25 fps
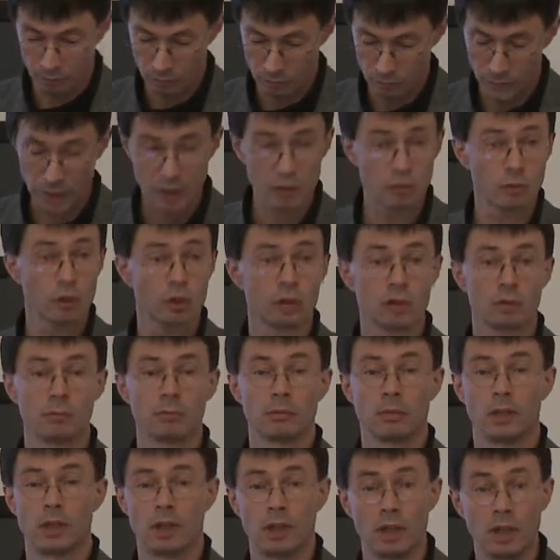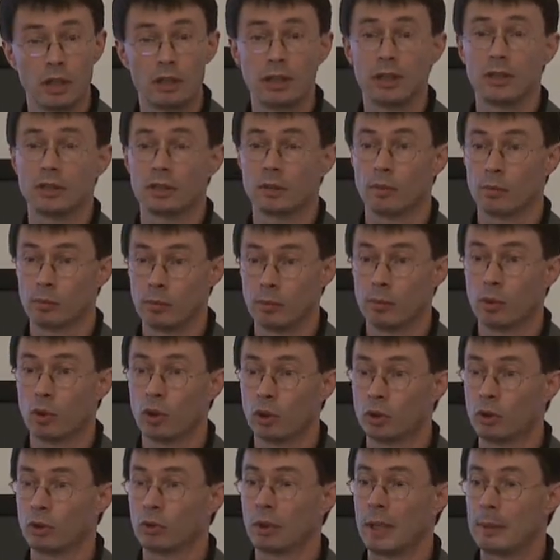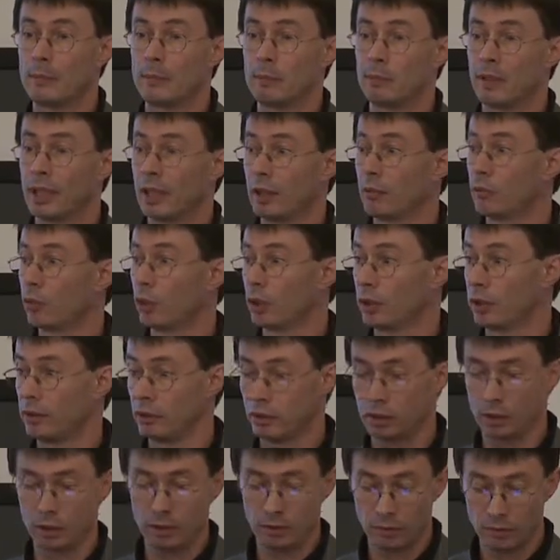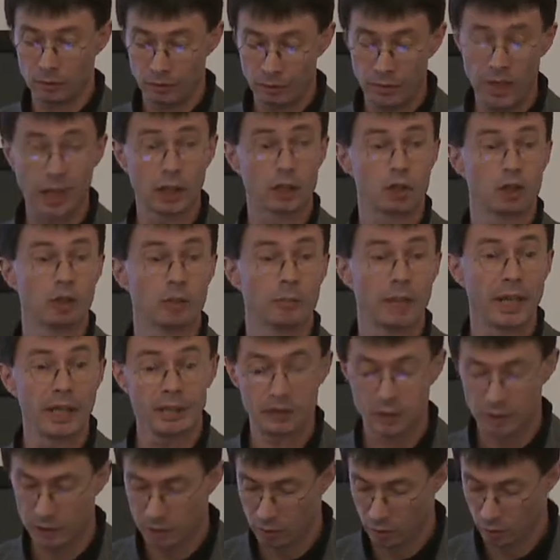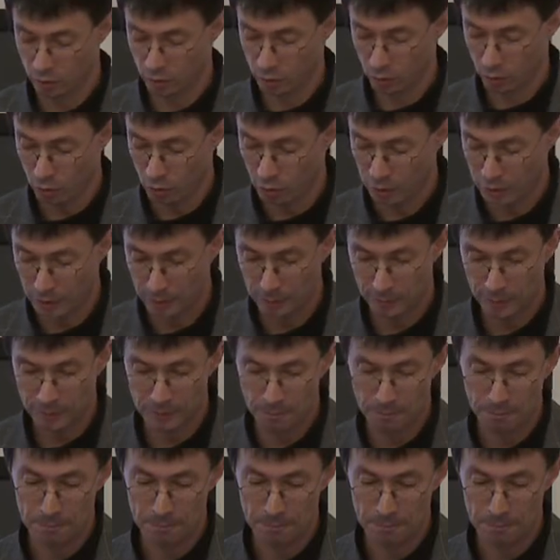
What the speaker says: I think it's important to keep in mind what is the factual basis of the concept.